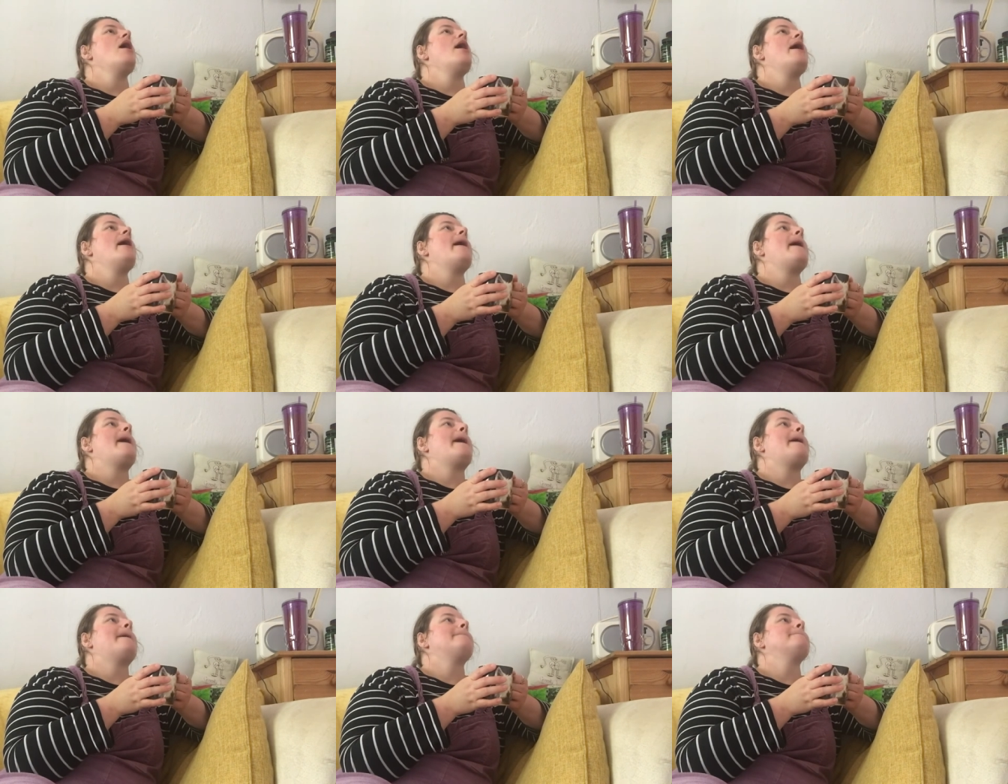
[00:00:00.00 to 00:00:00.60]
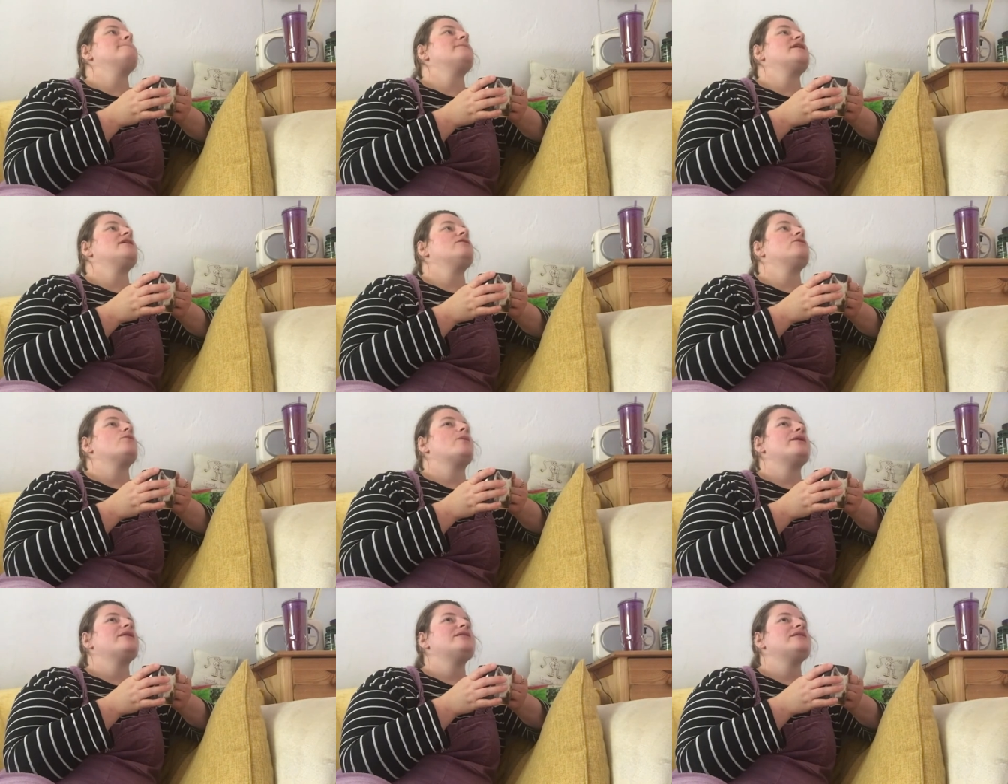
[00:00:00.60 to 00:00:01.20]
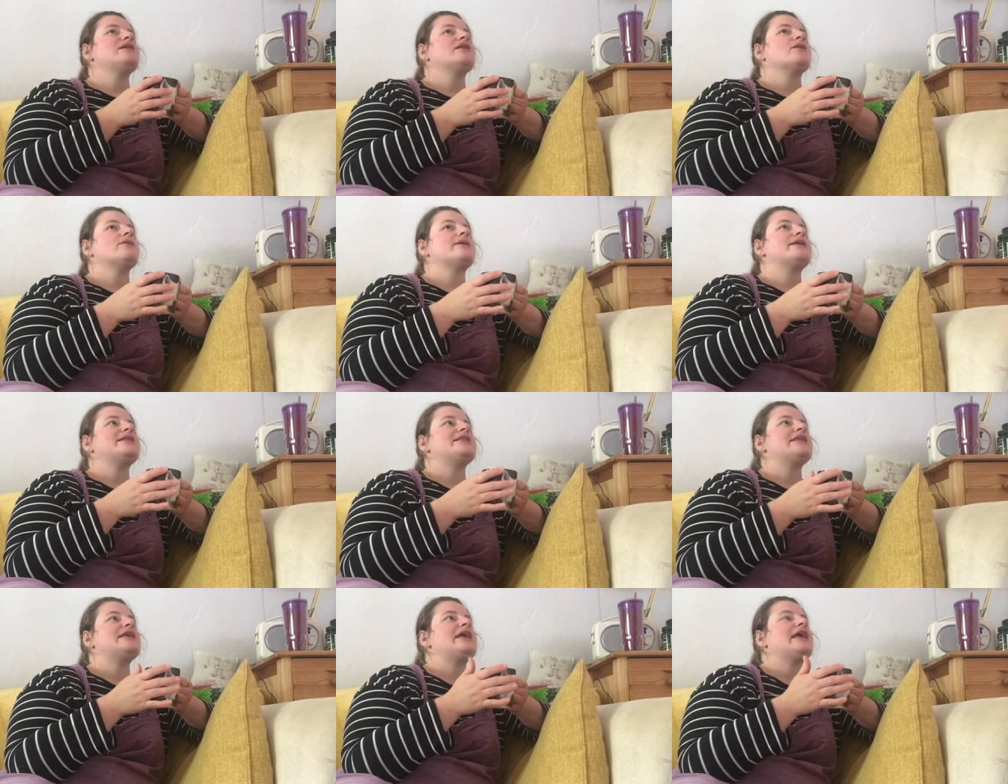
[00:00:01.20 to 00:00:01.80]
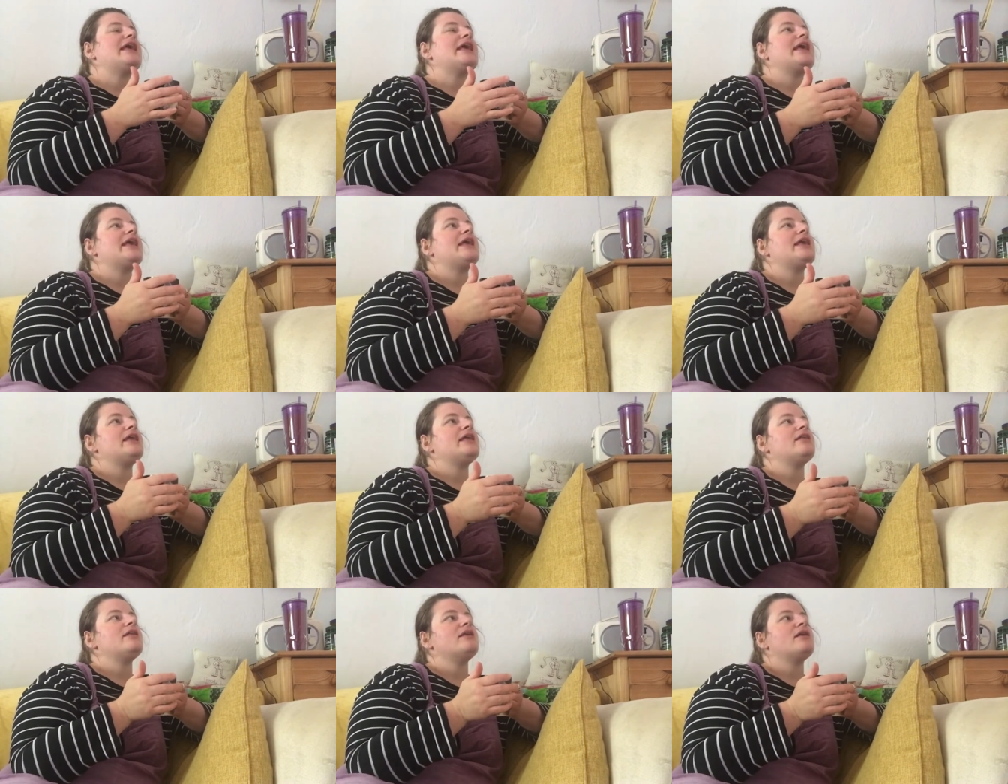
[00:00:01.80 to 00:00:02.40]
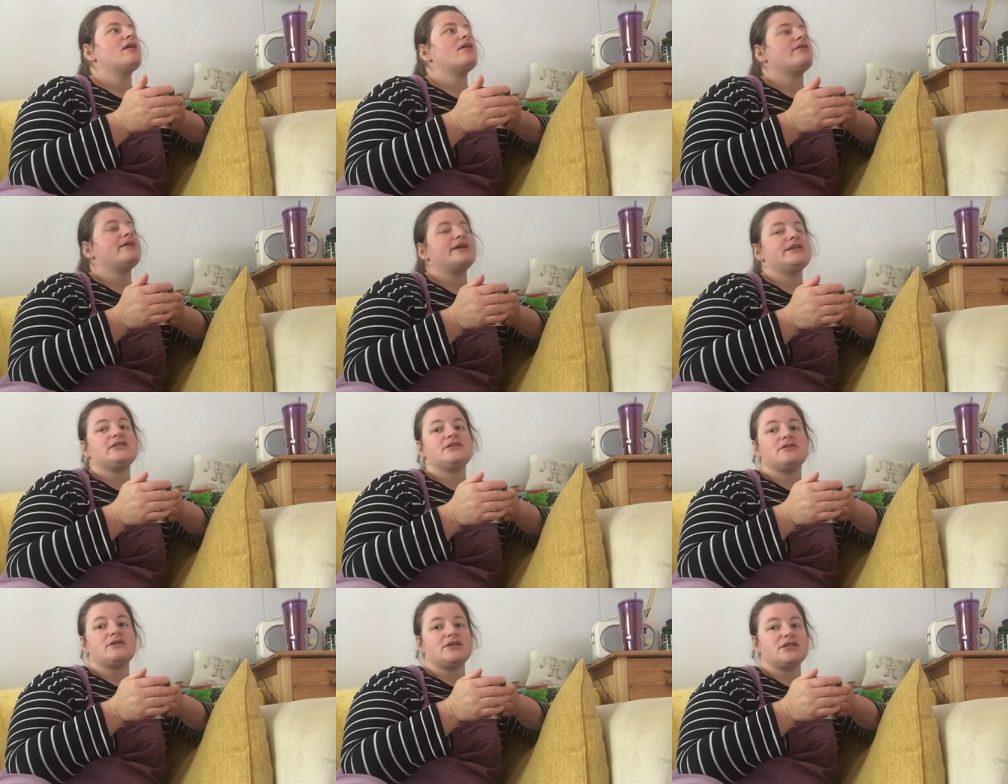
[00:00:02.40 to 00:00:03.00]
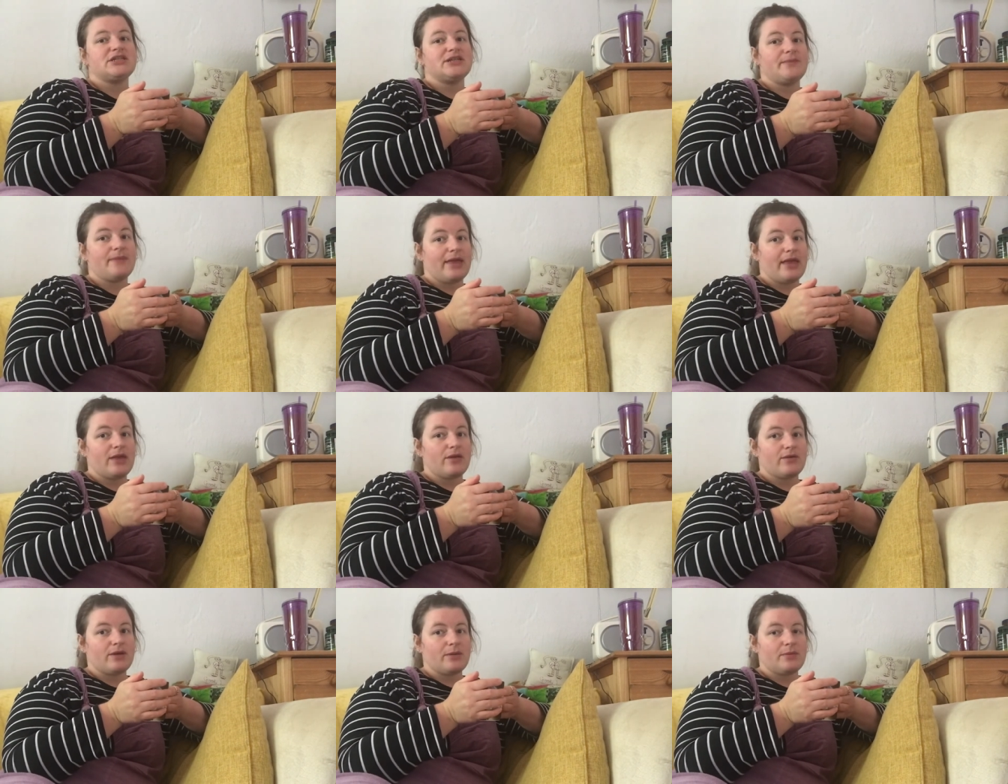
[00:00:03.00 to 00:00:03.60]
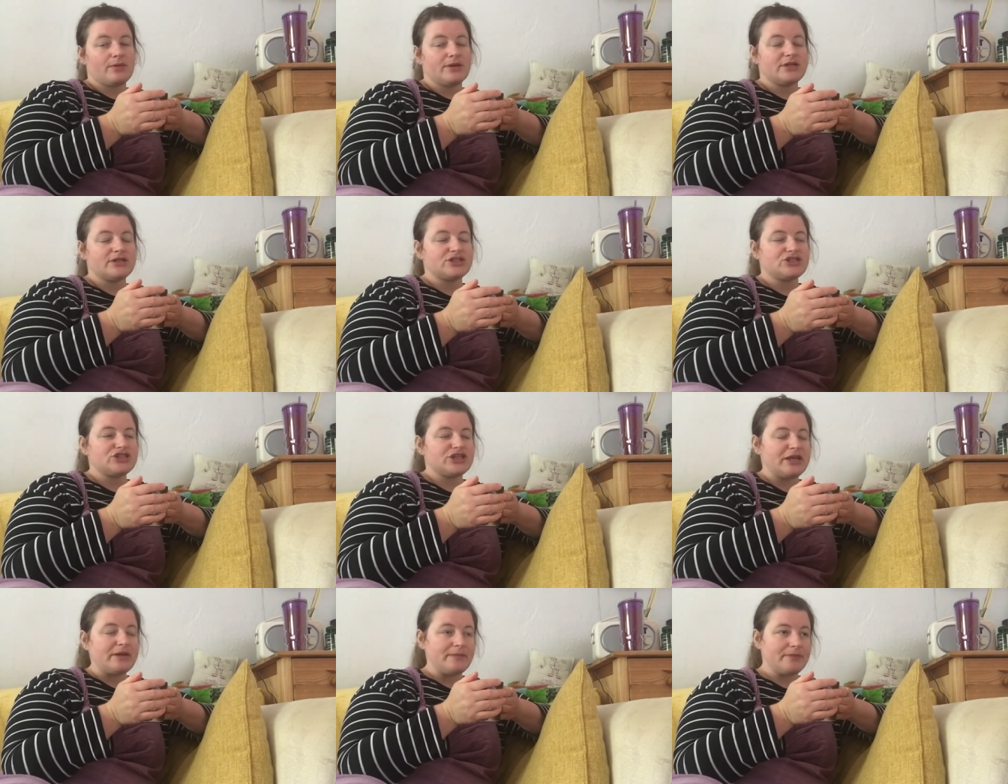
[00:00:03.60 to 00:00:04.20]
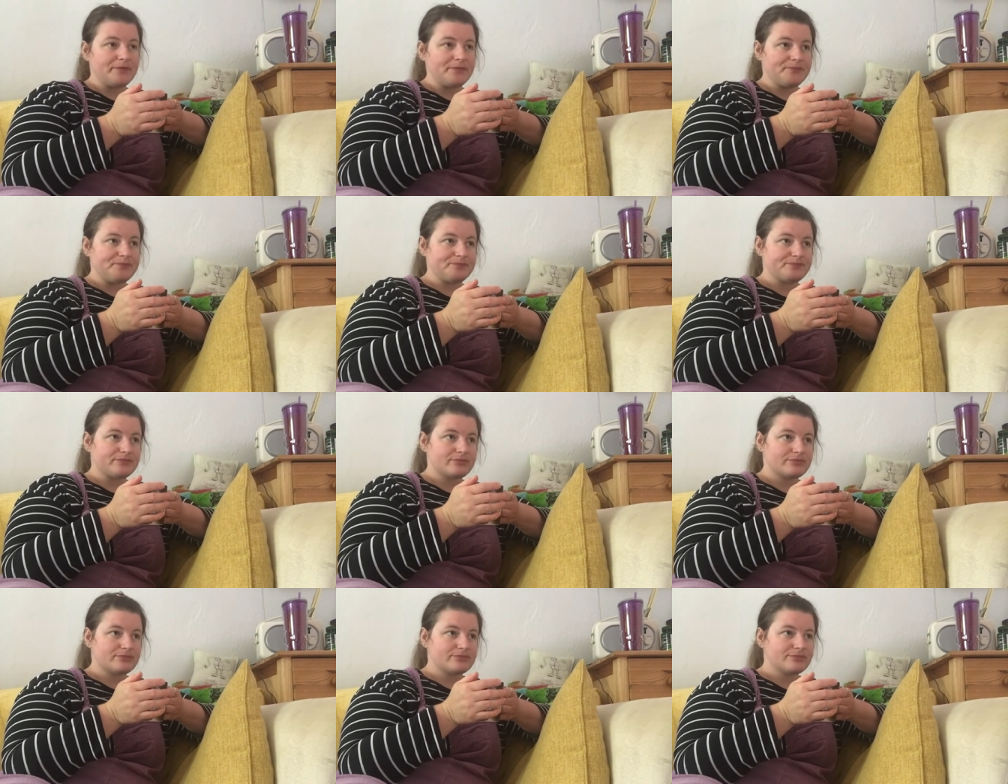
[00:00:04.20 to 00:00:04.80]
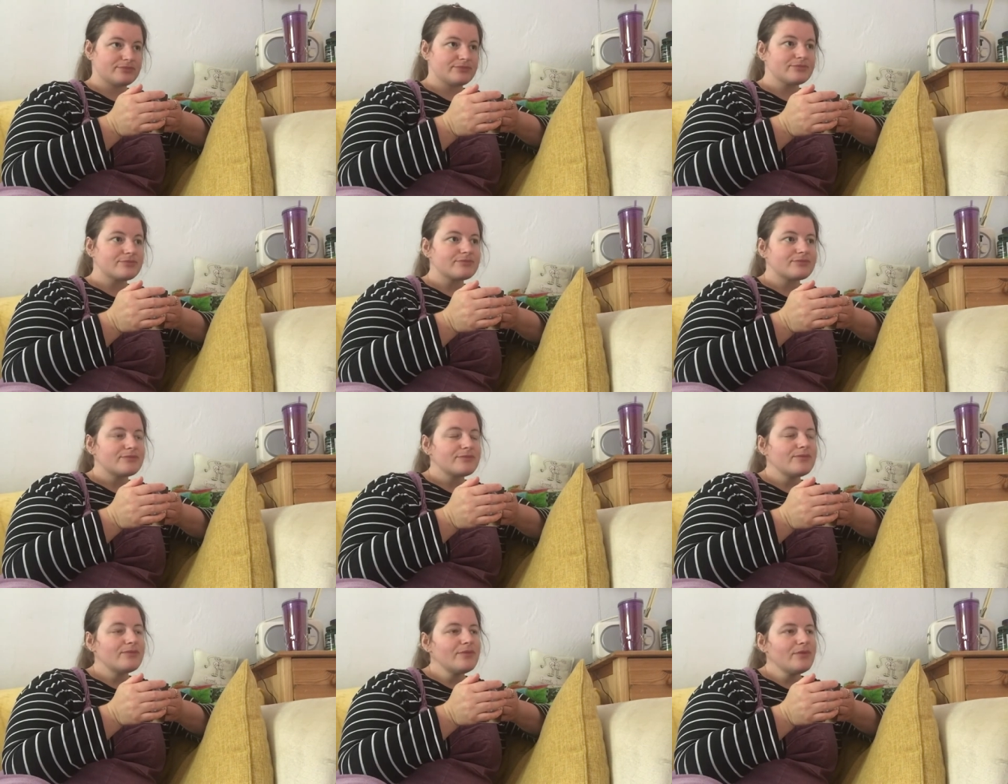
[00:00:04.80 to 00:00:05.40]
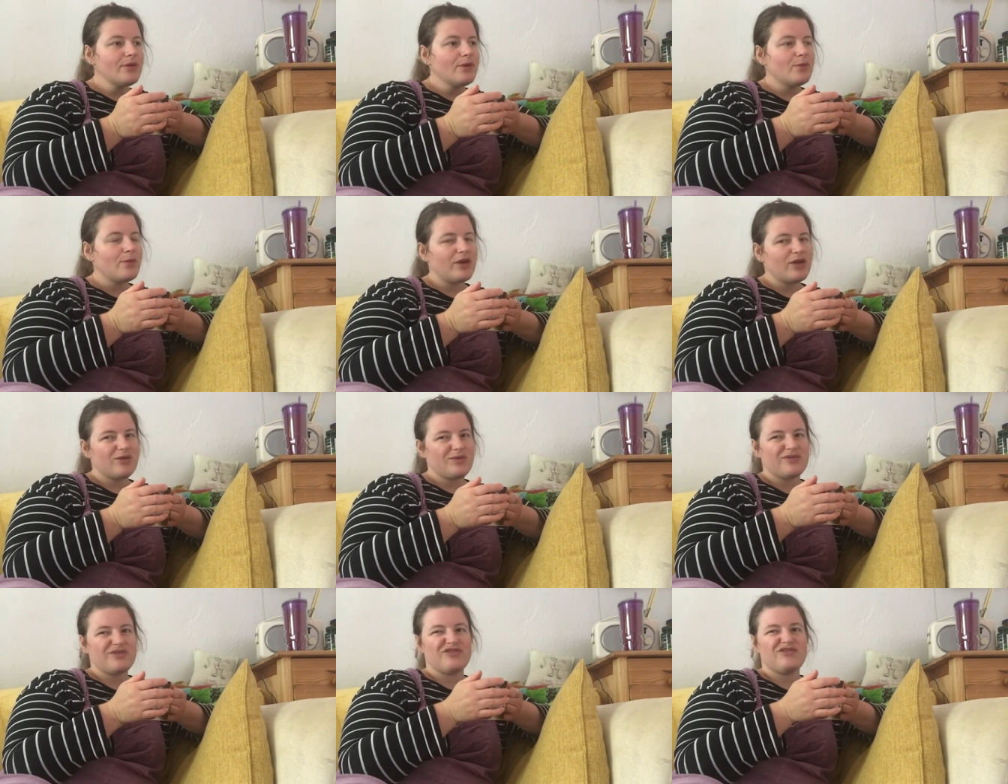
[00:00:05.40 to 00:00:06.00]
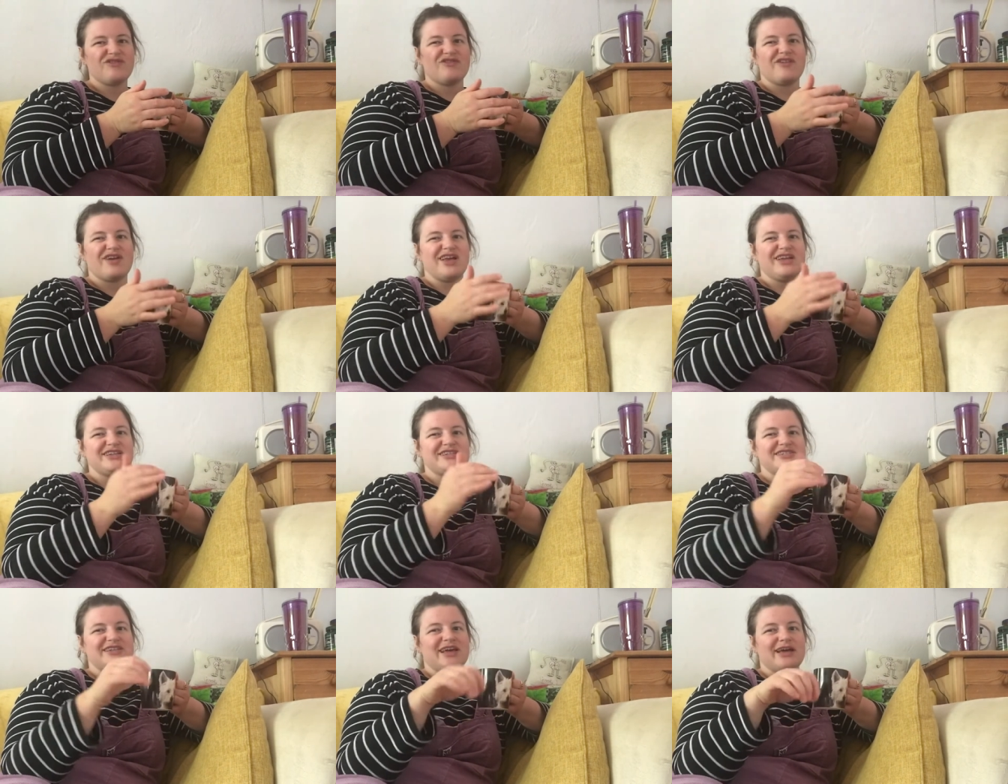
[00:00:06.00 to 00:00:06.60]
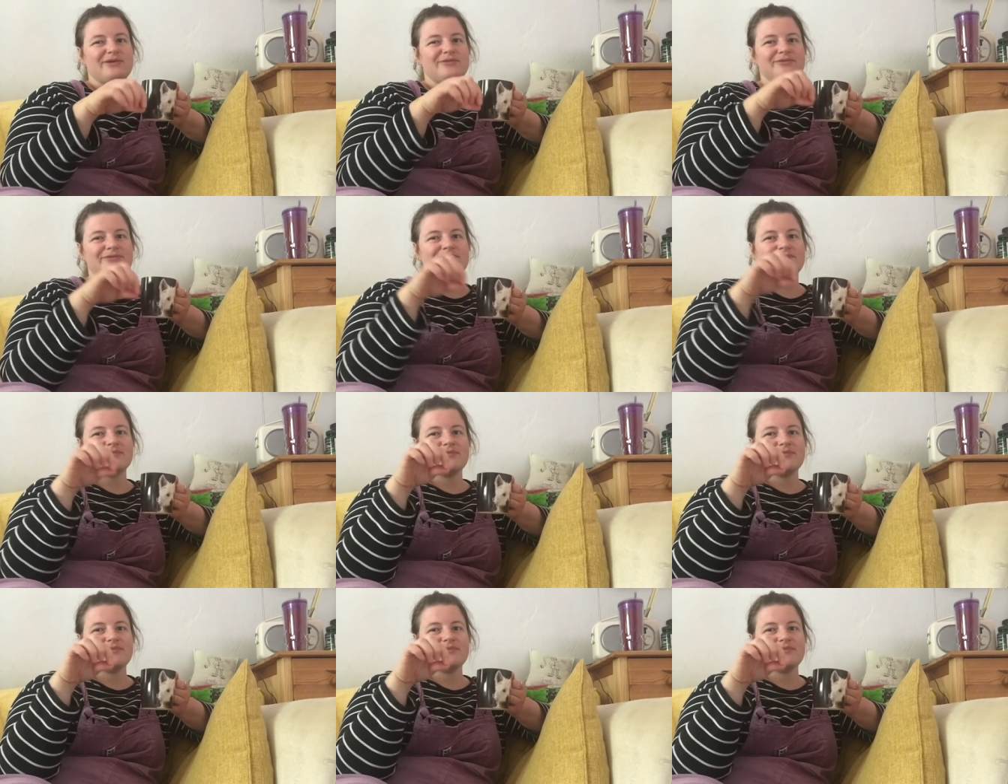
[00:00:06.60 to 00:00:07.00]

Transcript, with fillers: Um, in 2019, I started a bakery apprenticeship, which was stretched out.